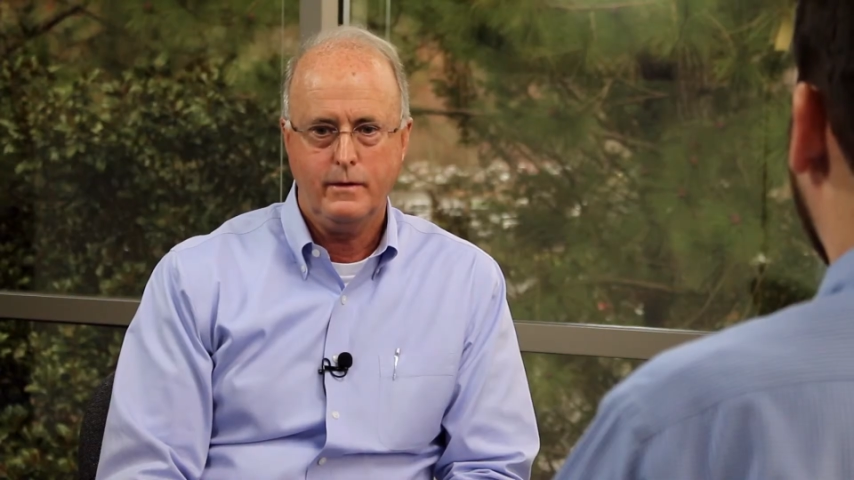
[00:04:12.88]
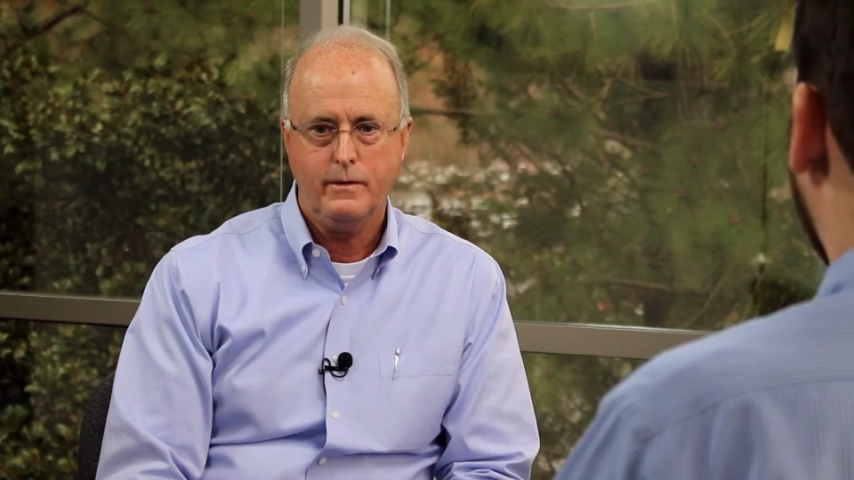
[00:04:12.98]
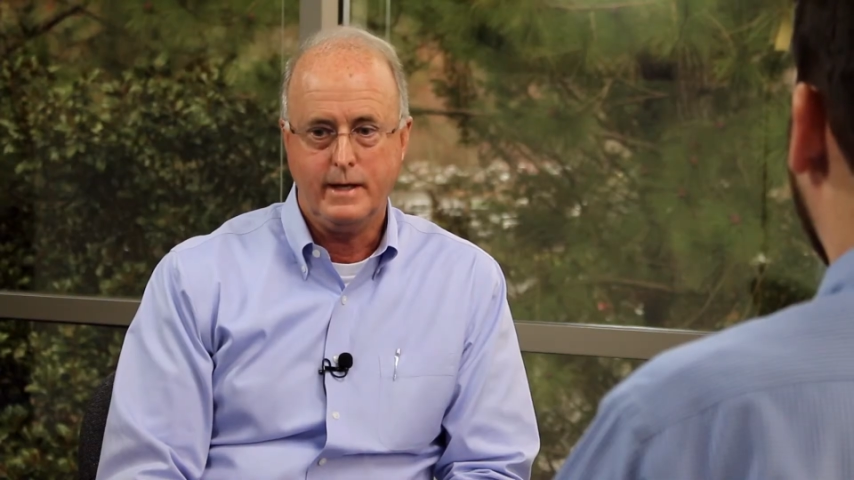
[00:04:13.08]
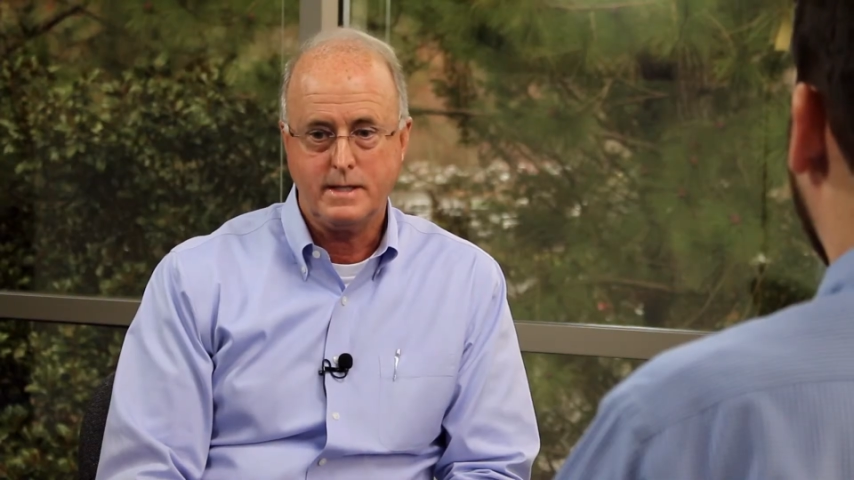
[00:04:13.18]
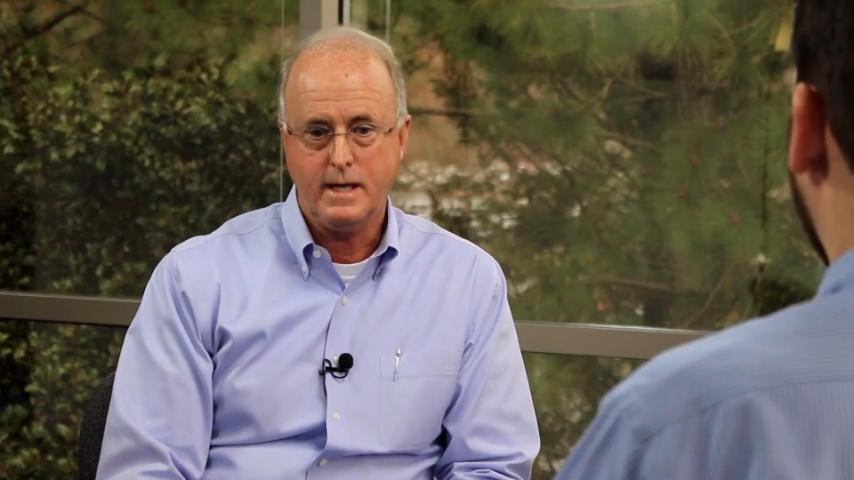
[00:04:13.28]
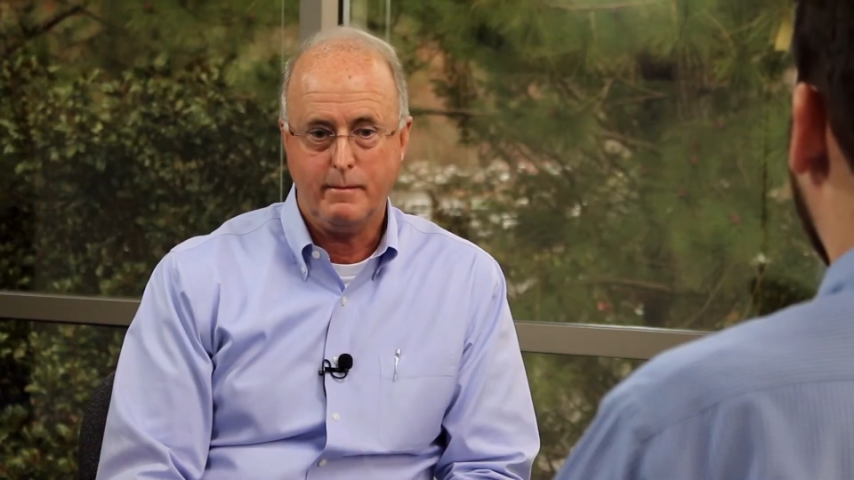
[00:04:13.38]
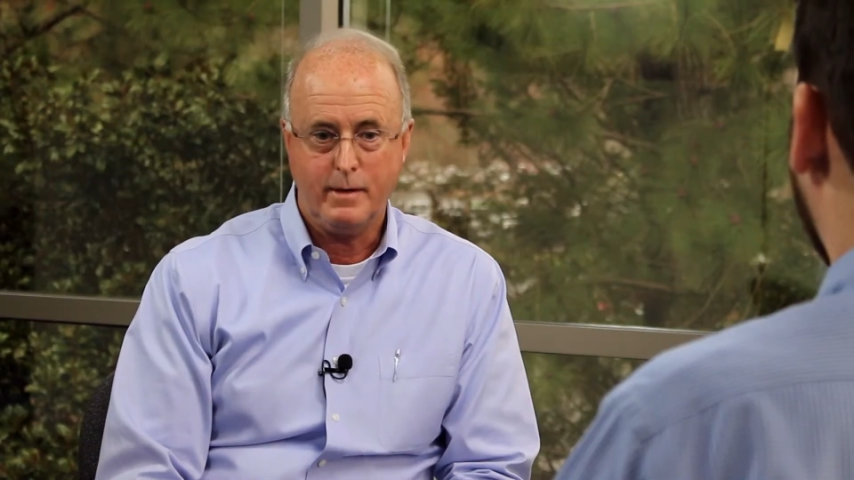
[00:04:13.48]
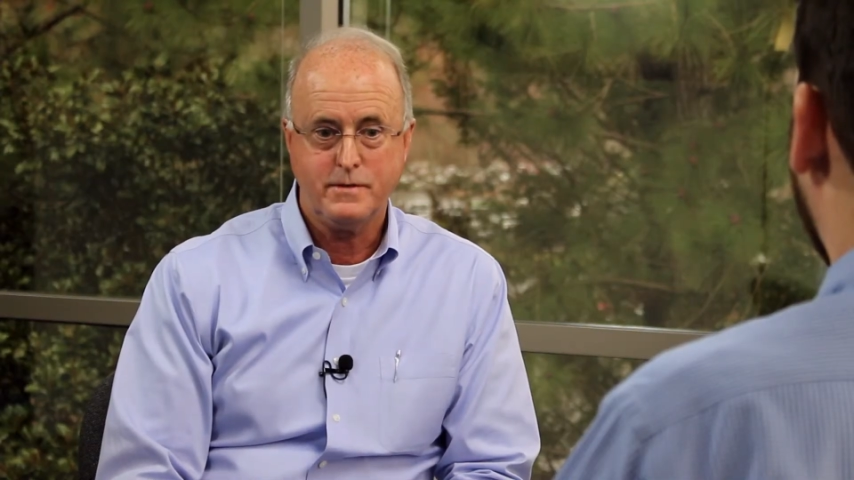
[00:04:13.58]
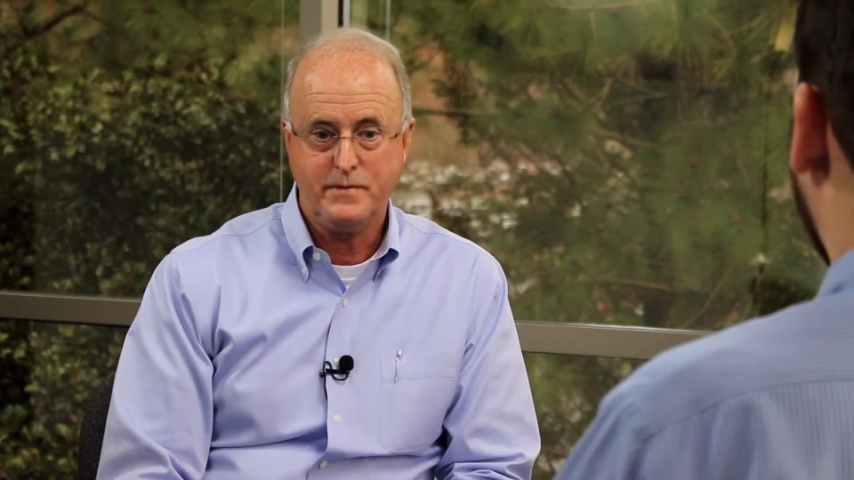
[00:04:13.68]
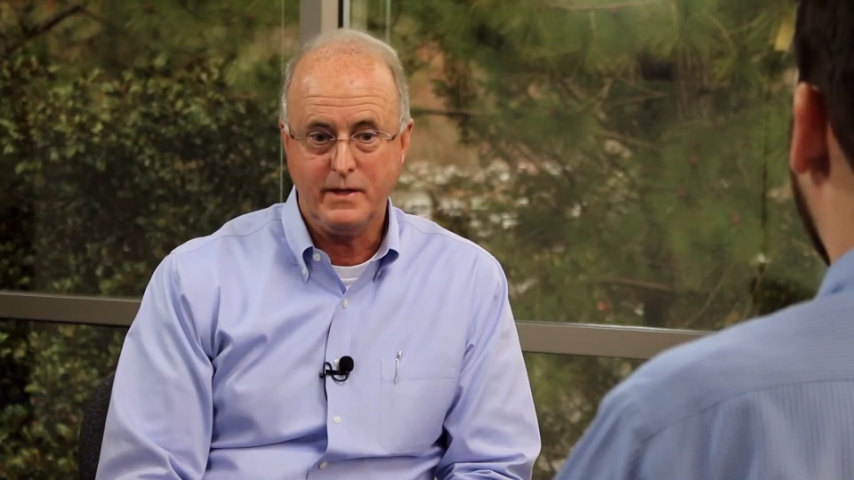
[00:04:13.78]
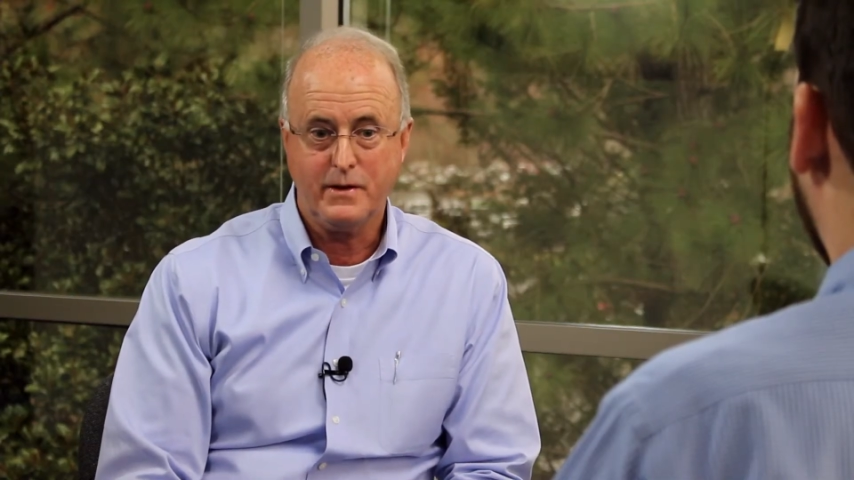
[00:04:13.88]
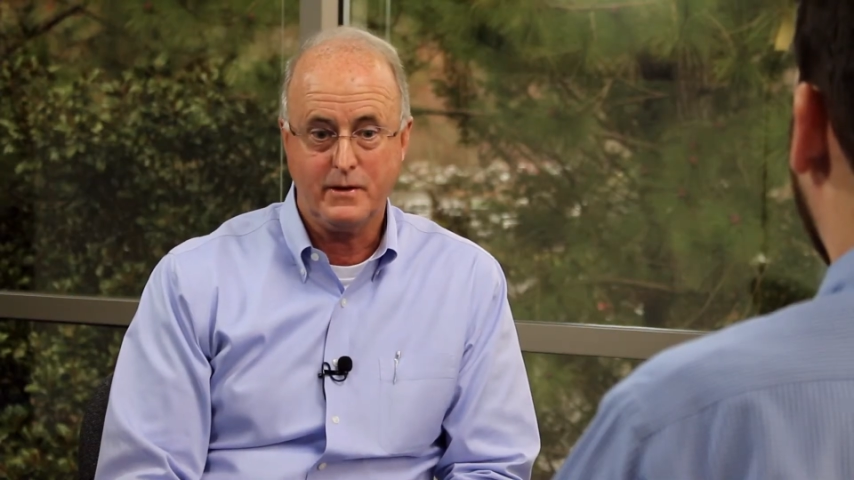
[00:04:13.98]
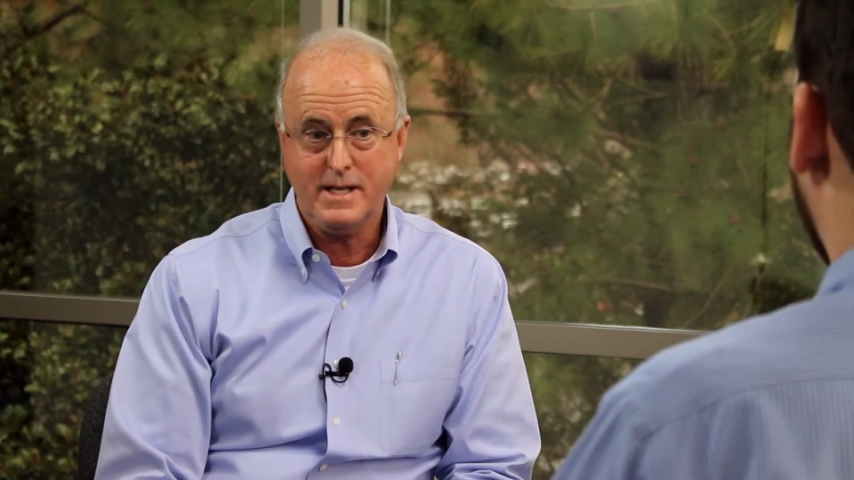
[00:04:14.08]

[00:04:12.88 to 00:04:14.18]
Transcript: the examiners feel they're